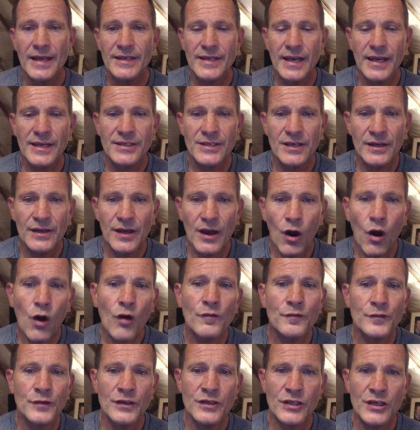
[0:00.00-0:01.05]
It's an
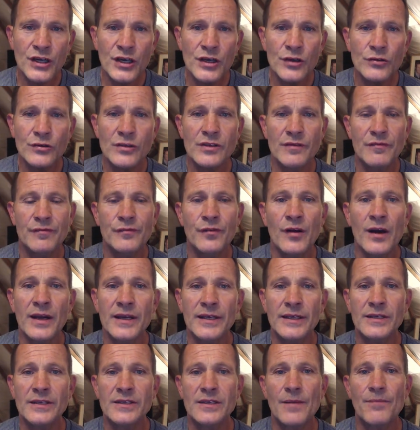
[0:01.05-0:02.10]
often used
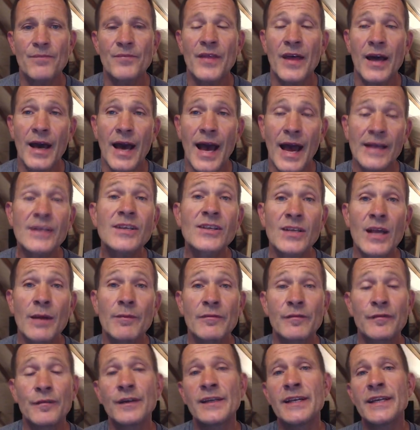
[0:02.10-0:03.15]
phrase that has
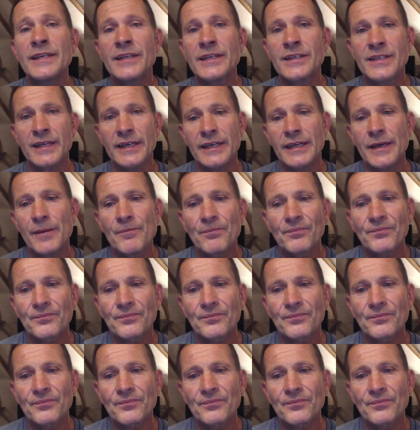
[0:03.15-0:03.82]
some validity,